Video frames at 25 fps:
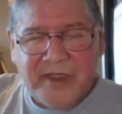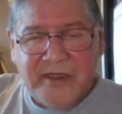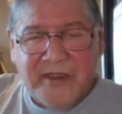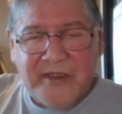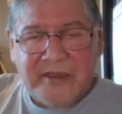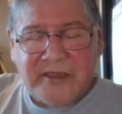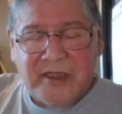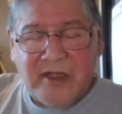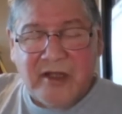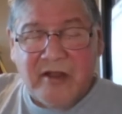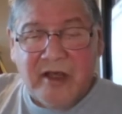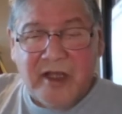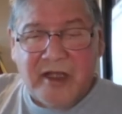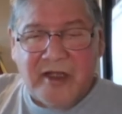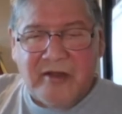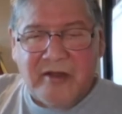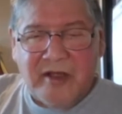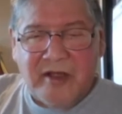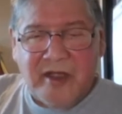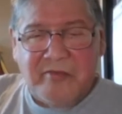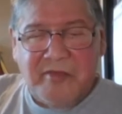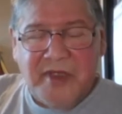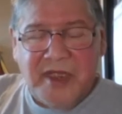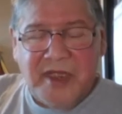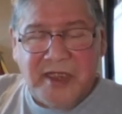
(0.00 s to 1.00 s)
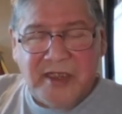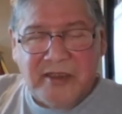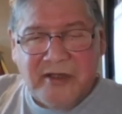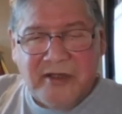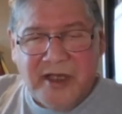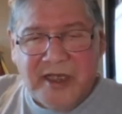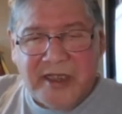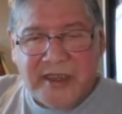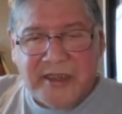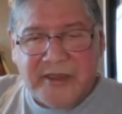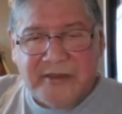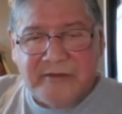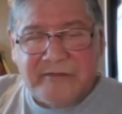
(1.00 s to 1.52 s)
There's a lot not being
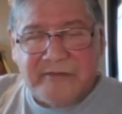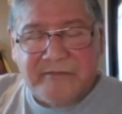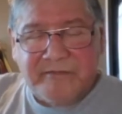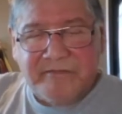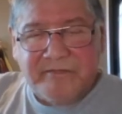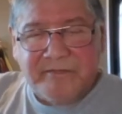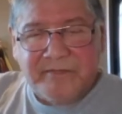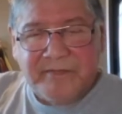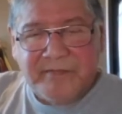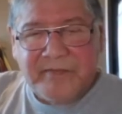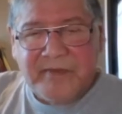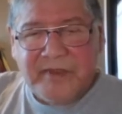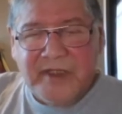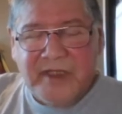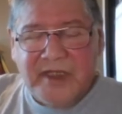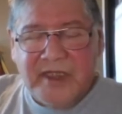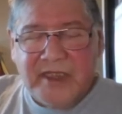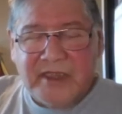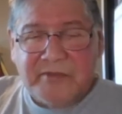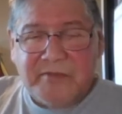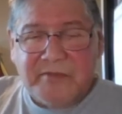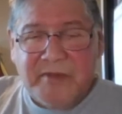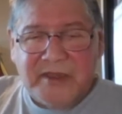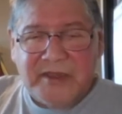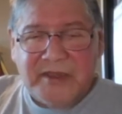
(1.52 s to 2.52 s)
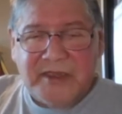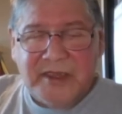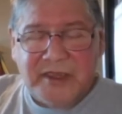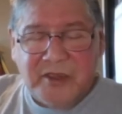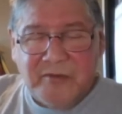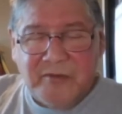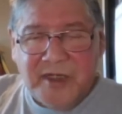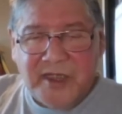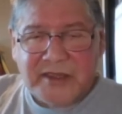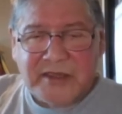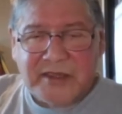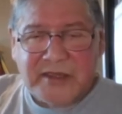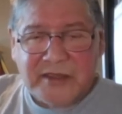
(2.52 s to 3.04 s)
taught, especially
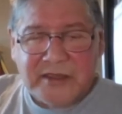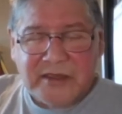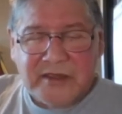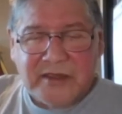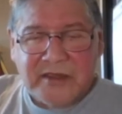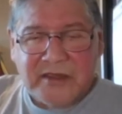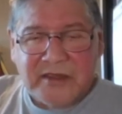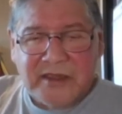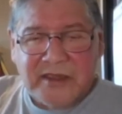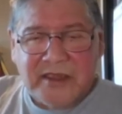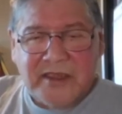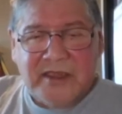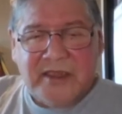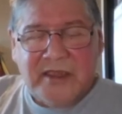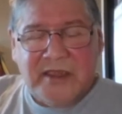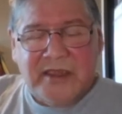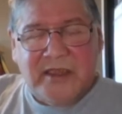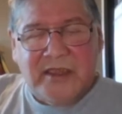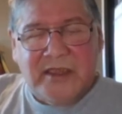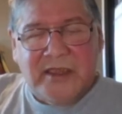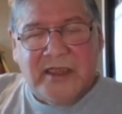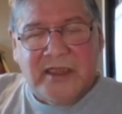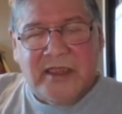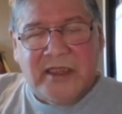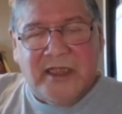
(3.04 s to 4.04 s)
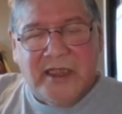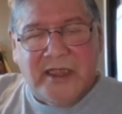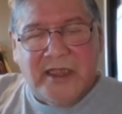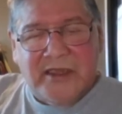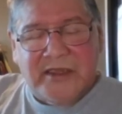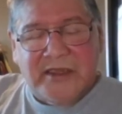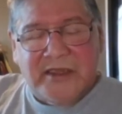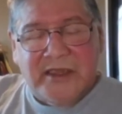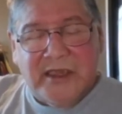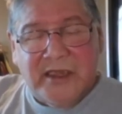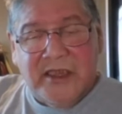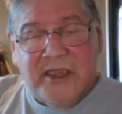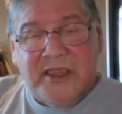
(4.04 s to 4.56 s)
to us
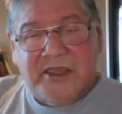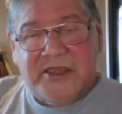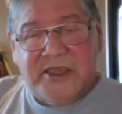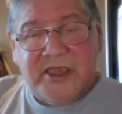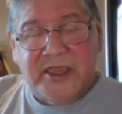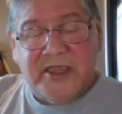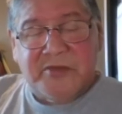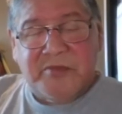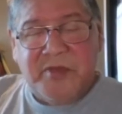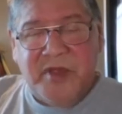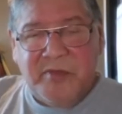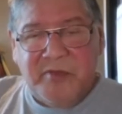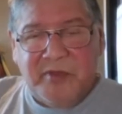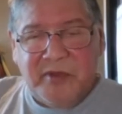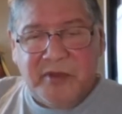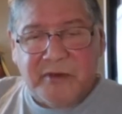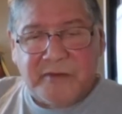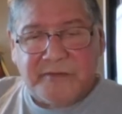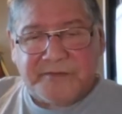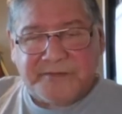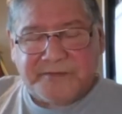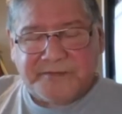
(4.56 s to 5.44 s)
as Indigenous people.